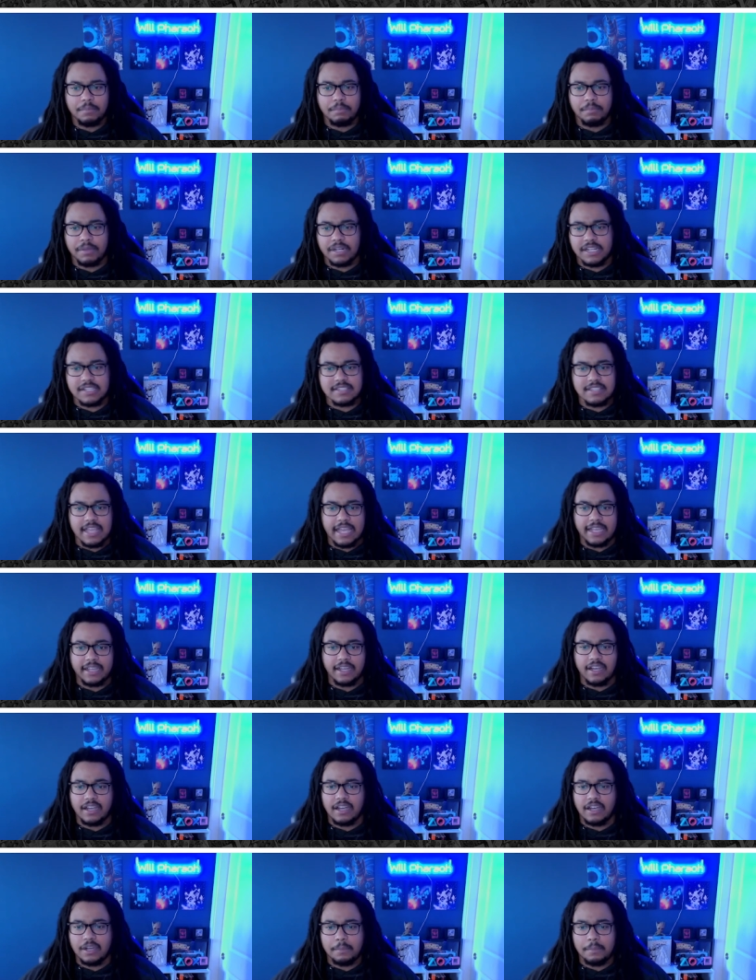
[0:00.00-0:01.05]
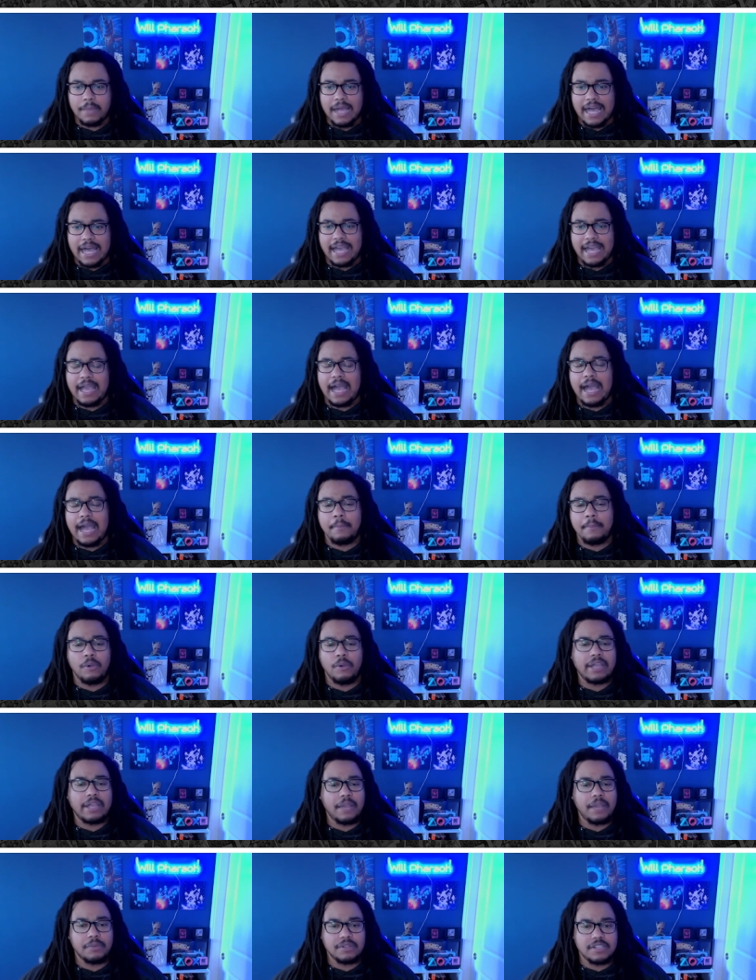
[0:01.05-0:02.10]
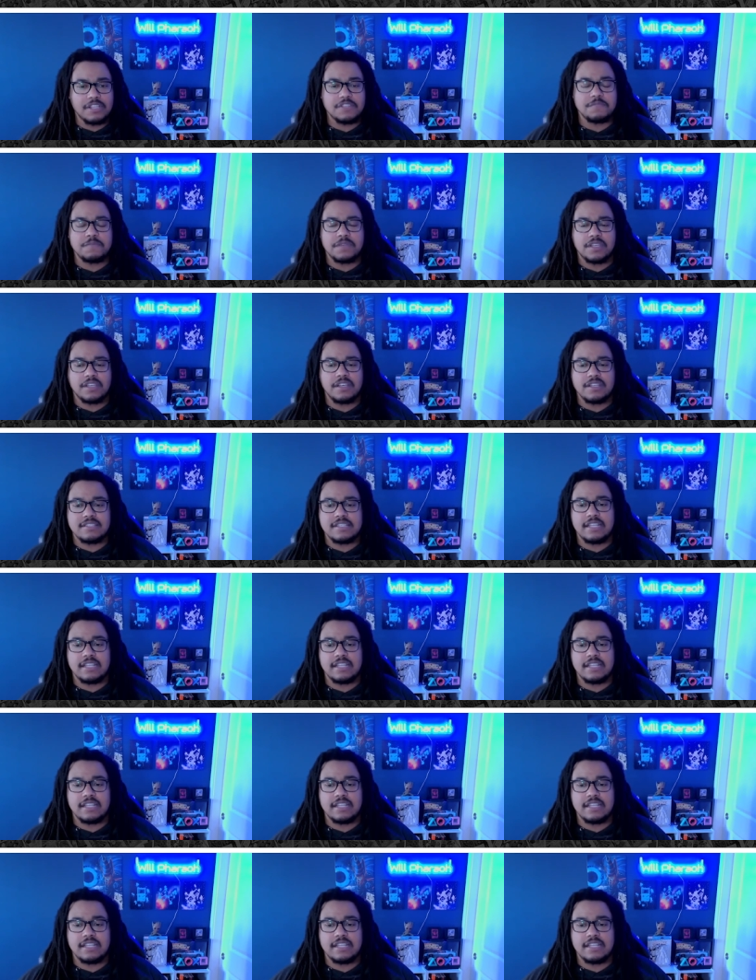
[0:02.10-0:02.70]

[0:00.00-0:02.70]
But it's like, I'm okay with this because